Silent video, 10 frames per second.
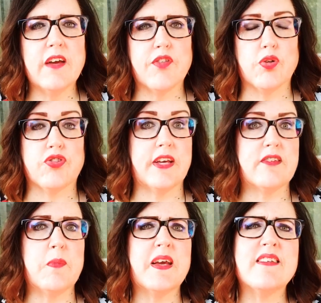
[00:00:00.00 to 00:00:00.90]
of those
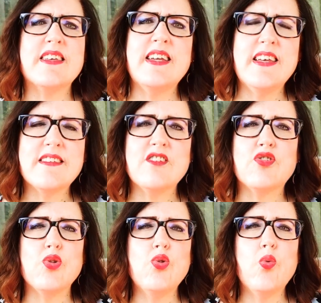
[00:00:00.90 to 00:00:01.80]
things because it
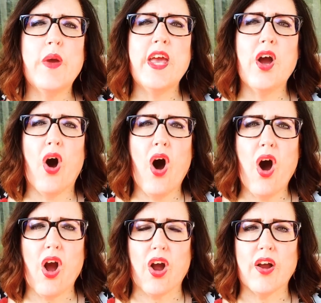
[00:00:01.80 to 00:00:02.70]
isn't who we
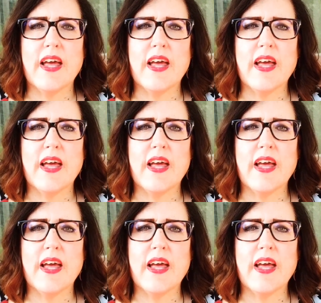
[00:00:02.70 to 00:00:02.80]
are.